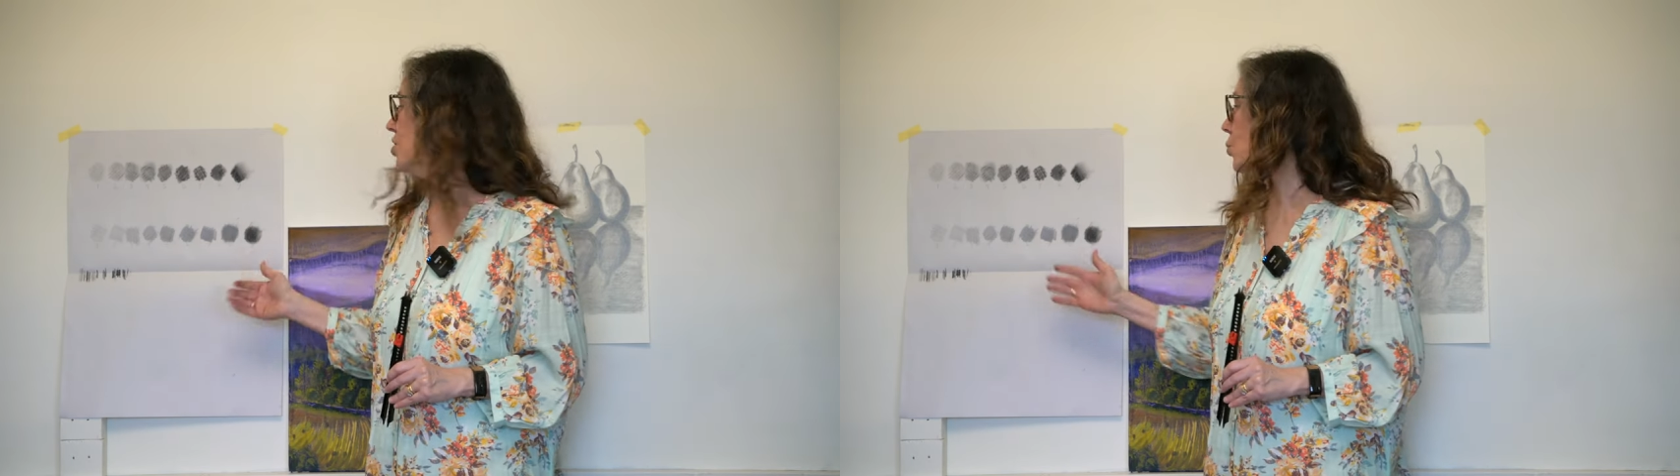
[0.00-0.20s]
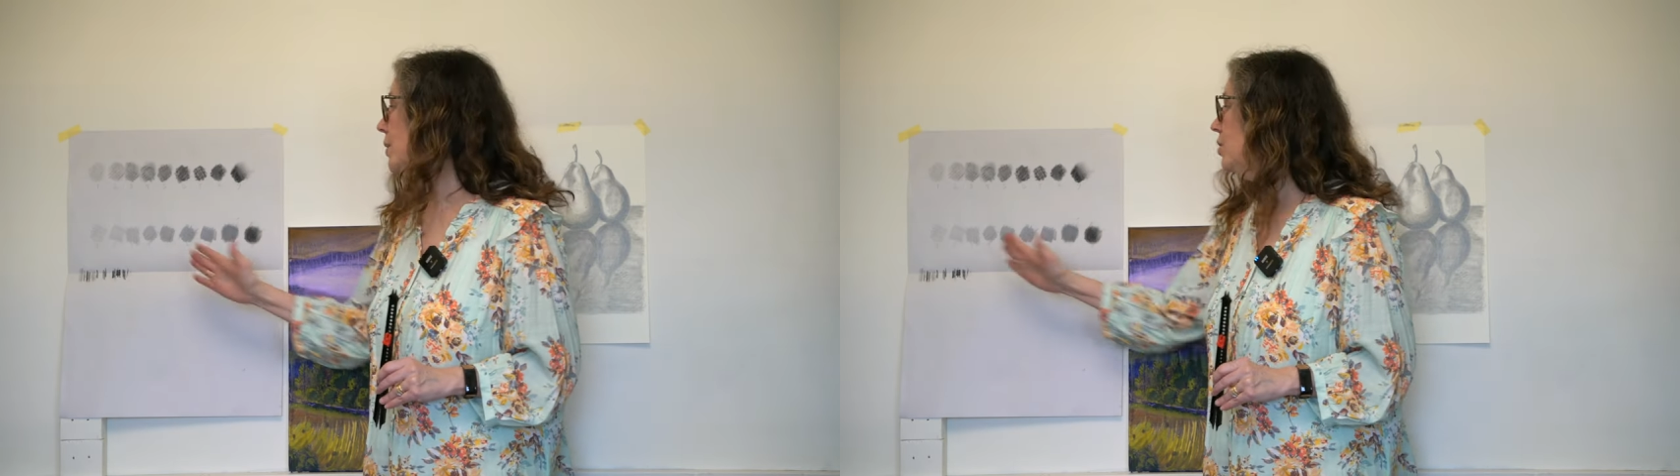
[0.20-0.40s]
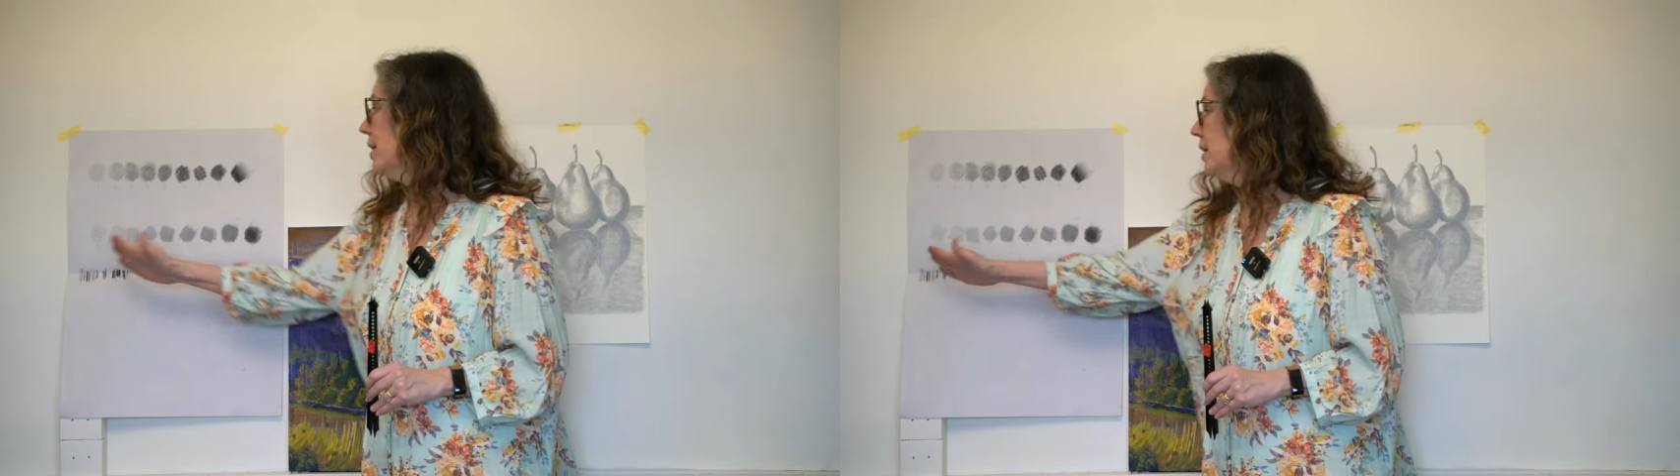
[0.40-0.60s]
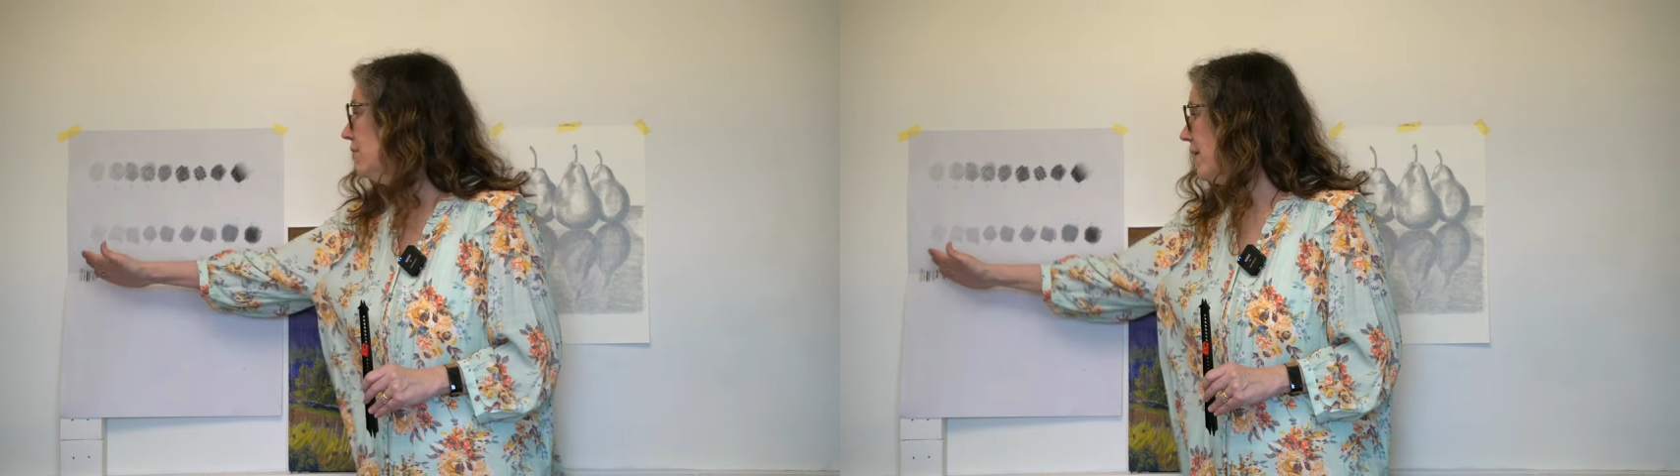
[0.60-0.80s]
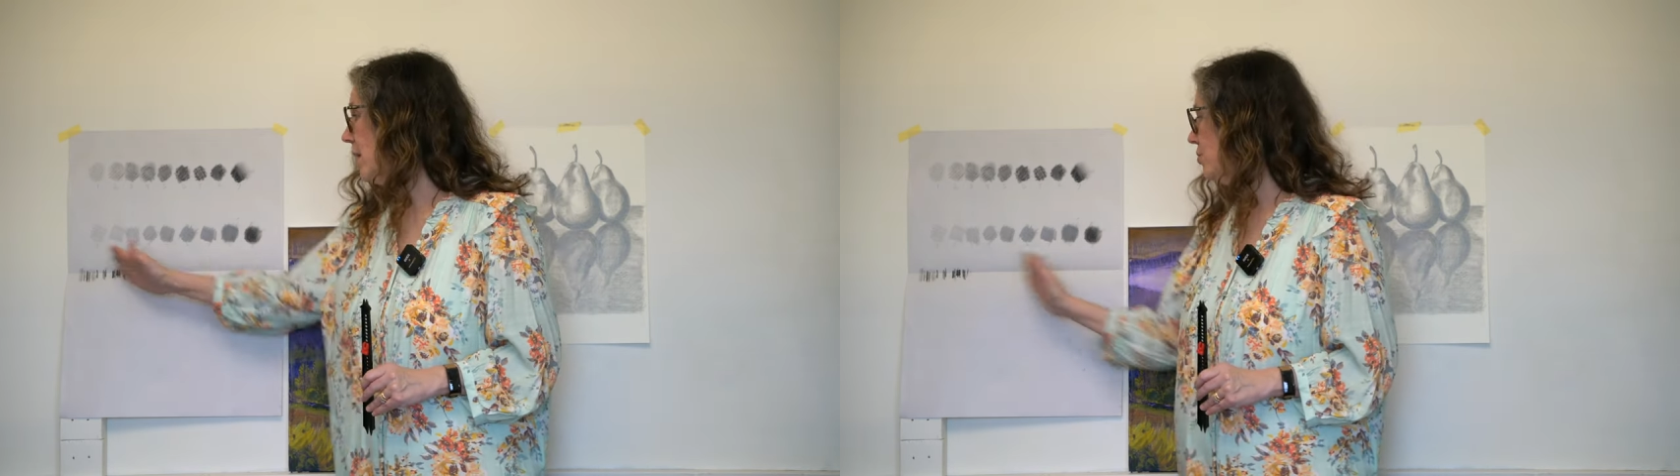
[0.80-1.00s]
So we created
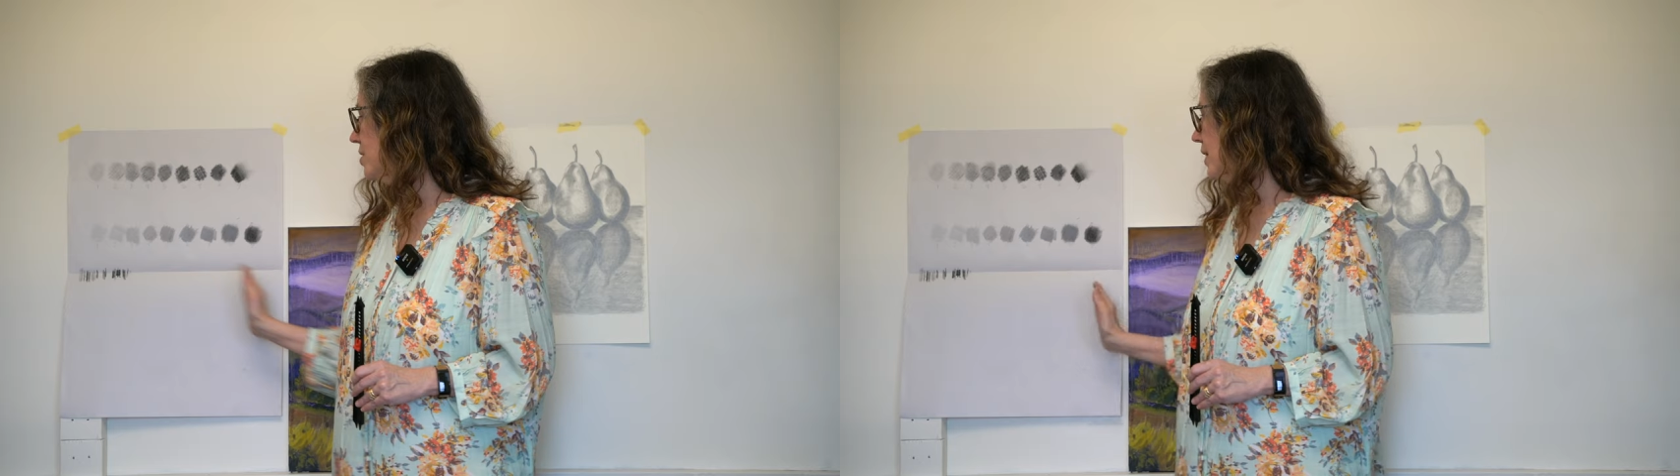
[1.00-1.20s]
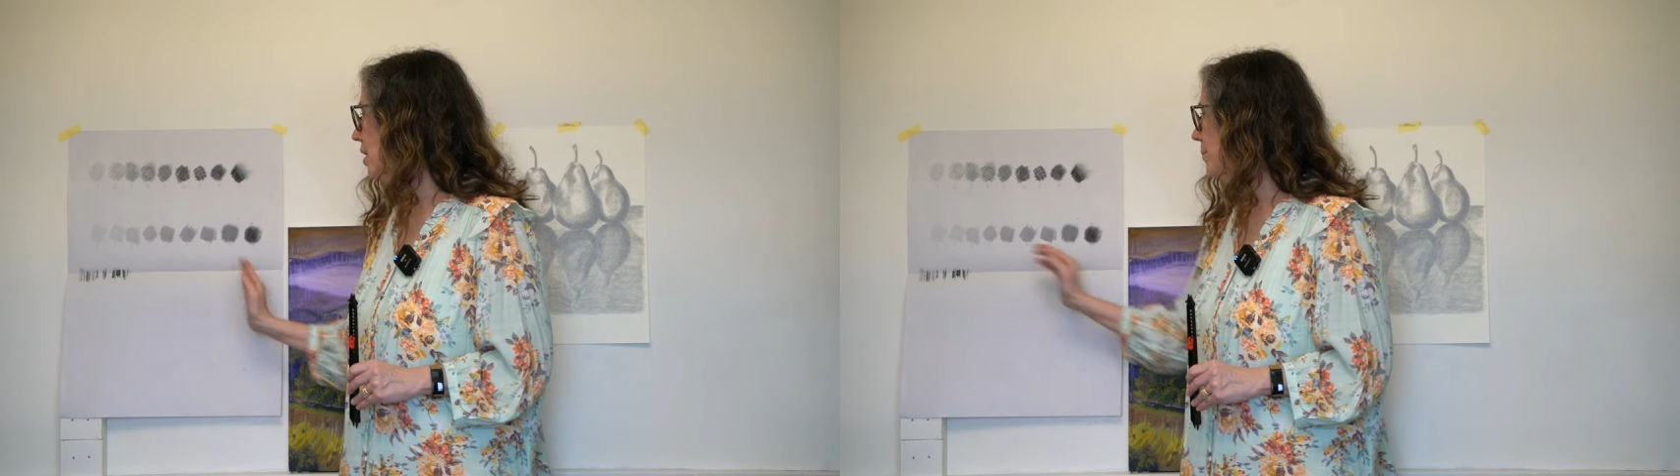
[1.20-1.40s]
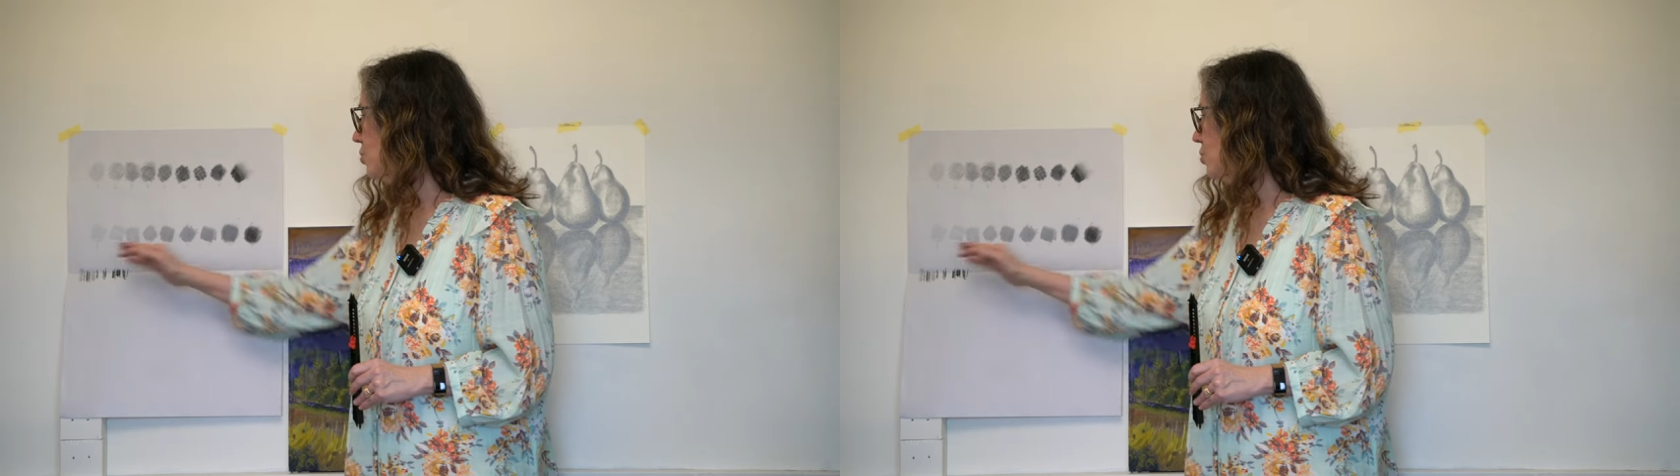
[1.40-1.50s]
a value scale